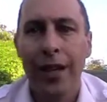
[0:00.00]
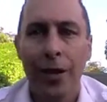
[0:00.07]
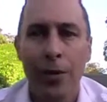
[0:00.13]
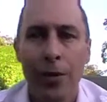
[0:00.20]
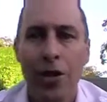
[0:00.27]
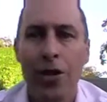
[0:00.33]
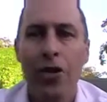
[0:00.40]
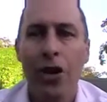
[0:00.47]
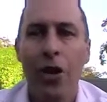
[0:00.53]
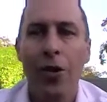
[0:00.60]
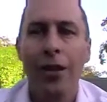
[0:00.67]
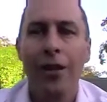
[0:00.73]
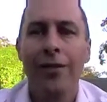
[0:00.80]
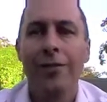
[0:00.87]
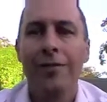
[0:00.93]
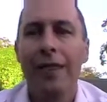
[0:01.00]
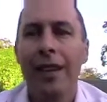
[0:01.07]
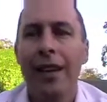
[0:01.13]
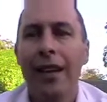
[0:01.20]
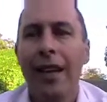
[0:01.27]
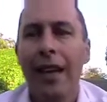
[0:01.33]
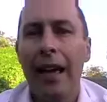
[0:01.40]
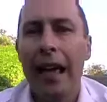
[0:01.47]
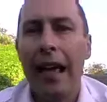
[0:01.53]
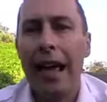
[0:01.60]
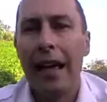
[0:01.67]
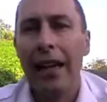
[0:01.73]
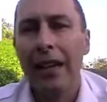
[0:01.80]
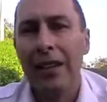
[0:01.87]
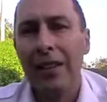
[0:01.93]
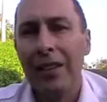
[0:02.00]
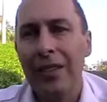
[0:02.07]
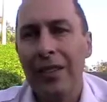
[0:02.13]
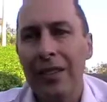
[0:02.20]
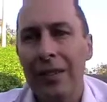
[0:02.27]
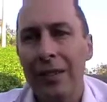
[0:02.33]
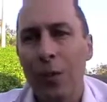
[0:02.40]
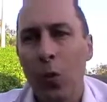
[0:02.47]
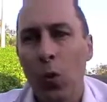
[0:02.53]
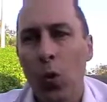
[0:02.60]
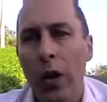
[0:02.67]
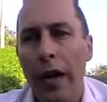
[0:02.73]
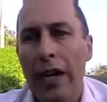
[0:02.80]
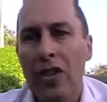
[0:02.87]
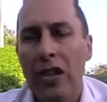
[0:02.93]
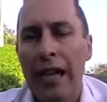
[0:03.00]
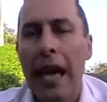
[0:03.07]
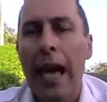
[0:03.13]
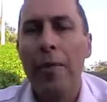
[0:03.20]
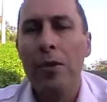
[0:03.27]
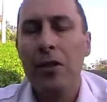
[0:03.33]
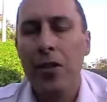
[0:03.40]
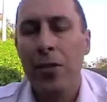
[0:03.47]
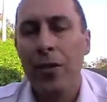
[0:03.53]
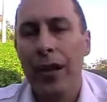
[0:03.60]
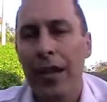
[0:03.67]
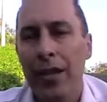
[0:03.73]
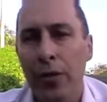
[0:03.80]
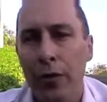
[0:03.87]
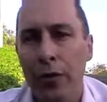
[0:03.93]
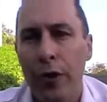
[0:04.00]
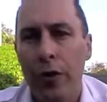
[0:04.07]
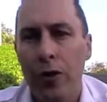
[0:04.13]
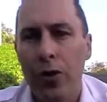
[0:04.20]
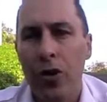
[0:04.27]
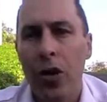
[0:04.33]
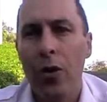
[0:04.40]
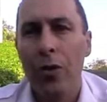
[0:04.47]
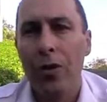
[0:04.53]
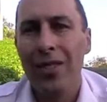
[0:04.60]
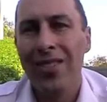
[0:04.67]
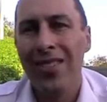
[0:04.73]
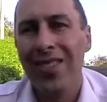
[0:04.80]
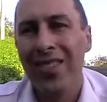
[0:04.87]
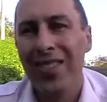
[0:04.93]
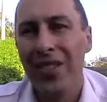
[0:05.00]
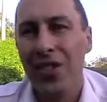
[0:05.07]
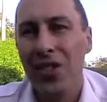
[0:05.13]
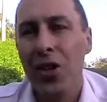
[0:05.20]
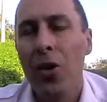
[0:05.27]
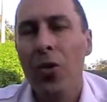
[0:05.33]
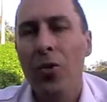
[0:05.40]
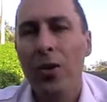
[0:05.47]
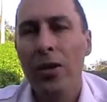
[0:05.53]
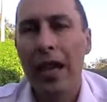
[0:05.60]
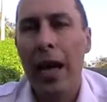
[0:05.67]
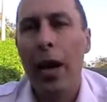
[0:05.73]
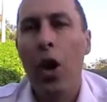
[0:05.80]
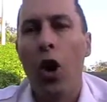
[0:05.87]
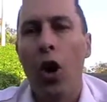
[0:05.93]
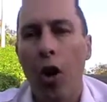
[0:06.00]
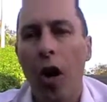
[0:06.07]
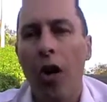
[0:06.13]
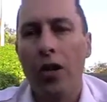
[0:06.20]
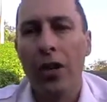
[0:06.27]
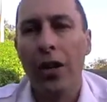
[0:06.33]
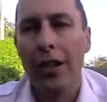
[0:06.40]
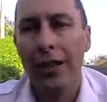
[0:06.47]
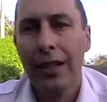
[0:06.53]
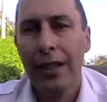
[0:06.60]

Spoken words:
It was this shoulder, and what actually happens in relation to a frozen shoulder is the shoulder is locked,